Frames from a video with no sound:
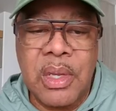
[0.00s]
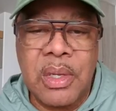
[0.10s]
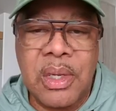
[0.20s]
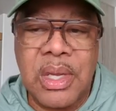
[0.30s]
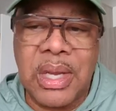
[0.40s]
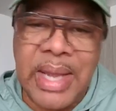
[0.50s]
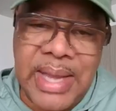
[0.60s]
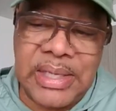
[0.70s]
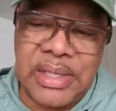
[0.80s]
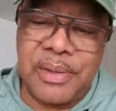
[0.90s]

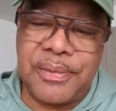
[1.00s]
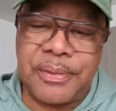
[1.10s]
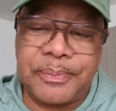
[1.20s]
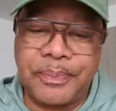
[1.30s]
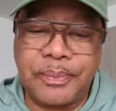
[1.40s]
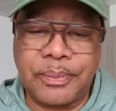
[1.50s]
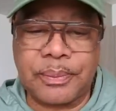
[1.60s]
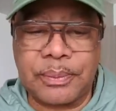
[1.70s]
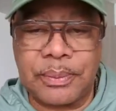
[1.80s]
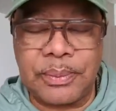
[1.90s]
collective
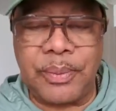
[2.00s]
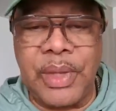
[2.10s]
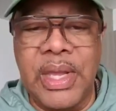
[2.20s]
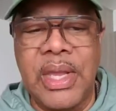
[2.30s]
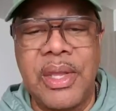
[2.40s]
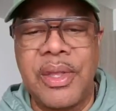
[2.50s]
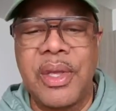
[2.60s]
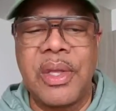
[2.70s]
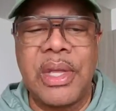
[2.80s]
in